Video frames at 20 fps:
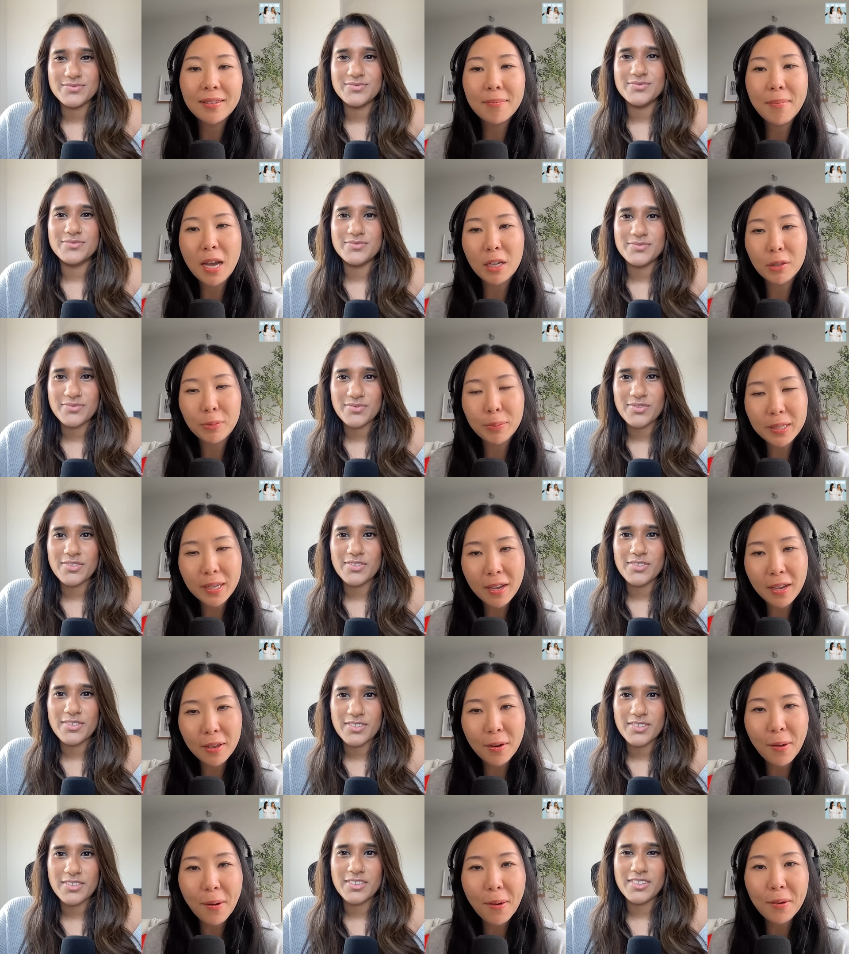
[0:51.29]
Speaker 1: mashed
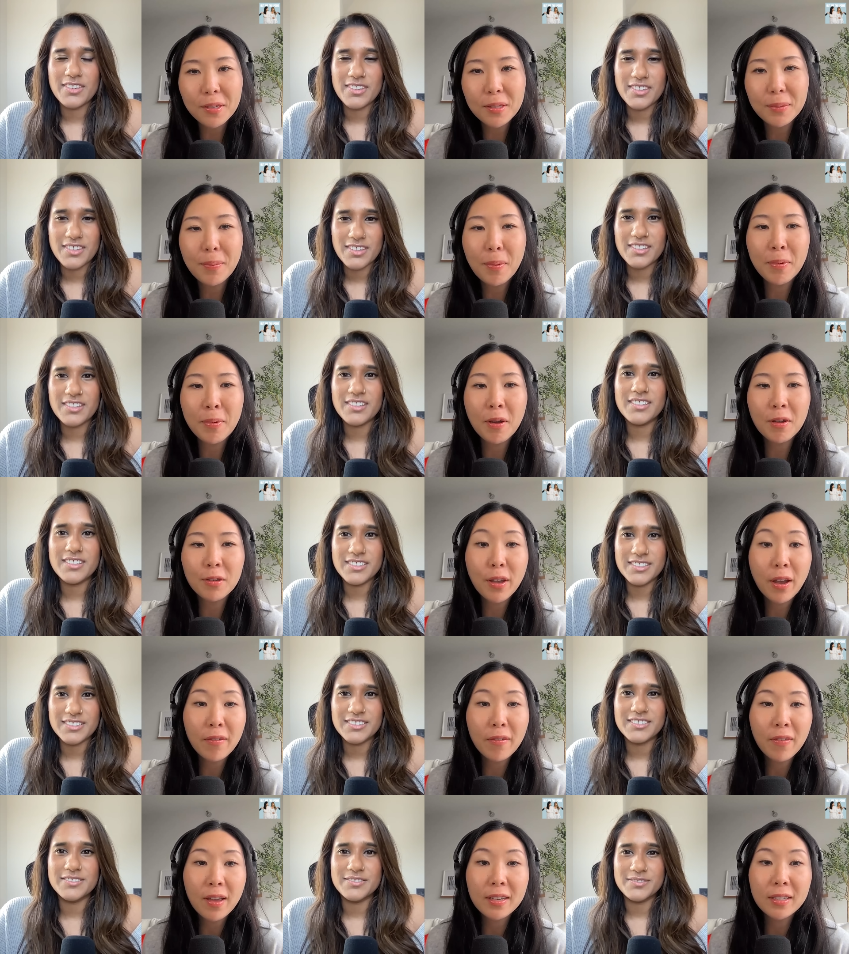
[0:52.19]
potatoes, but we also have
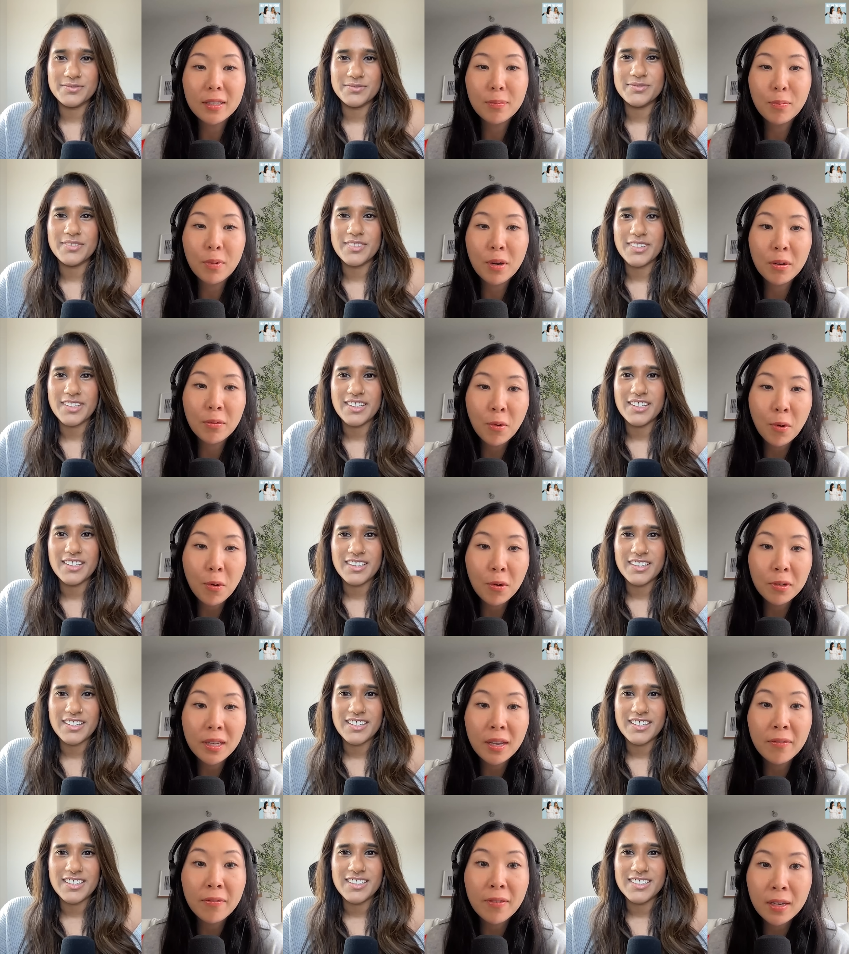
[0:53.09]
like spring rolls, like
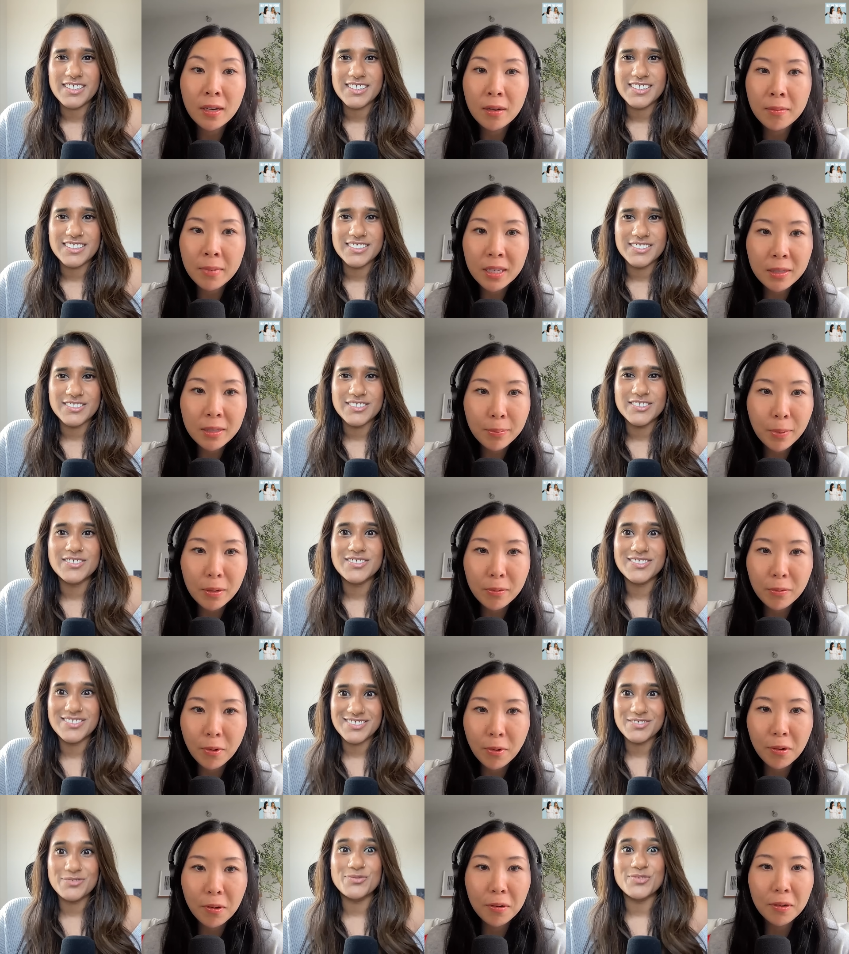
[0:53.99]
Vietnamese spring
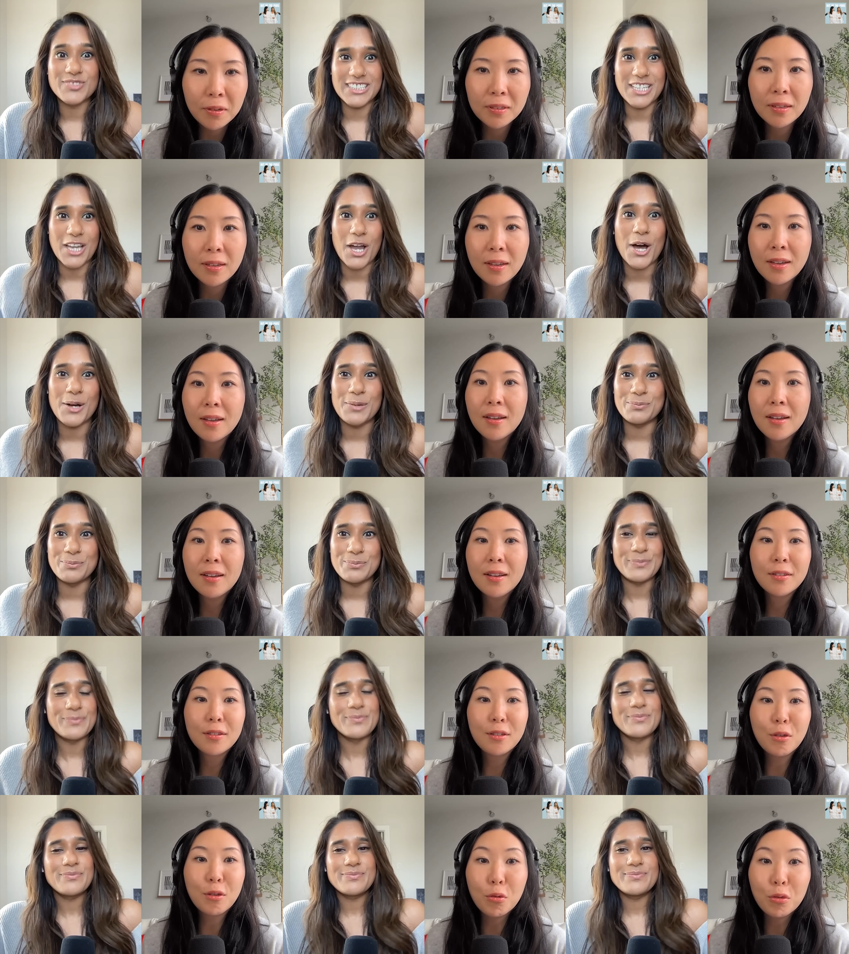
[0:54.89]
roll, Yum.
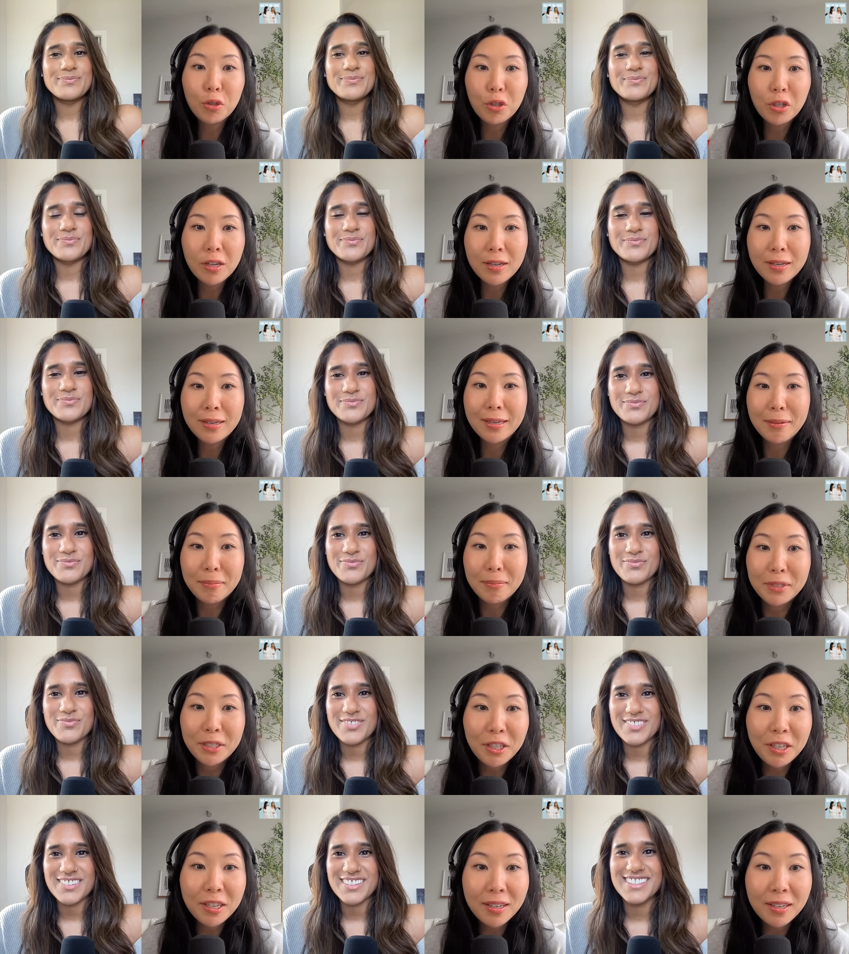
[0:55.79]
sushi,
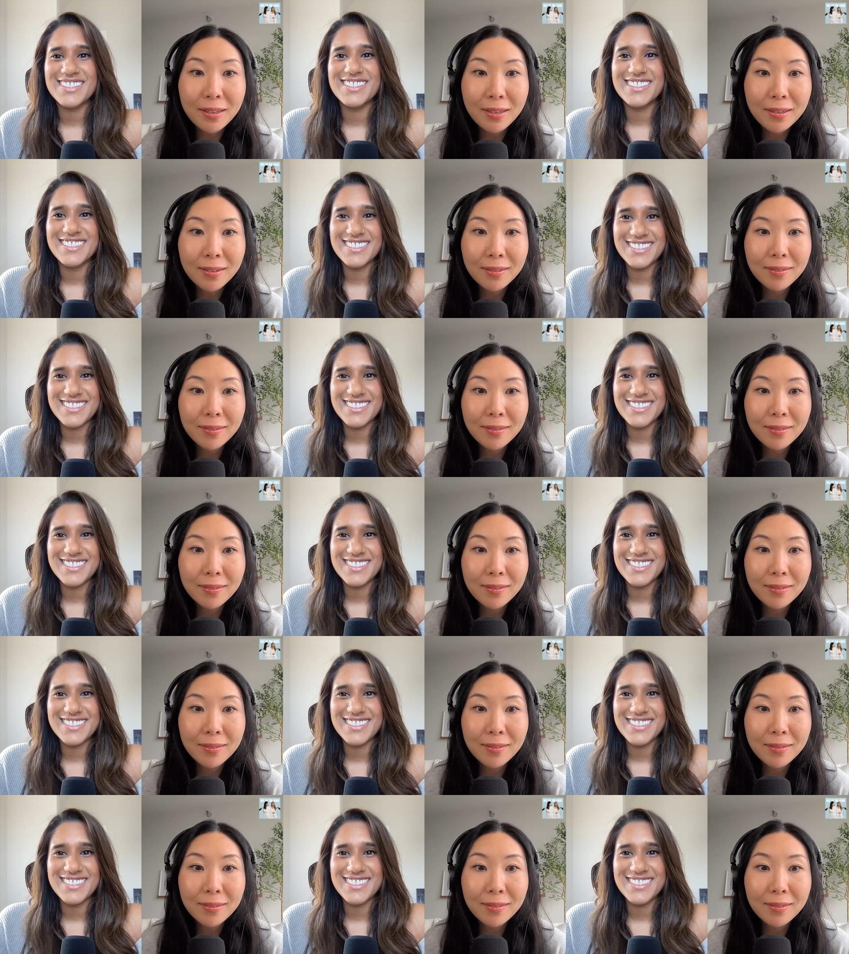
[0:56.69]
kimchi.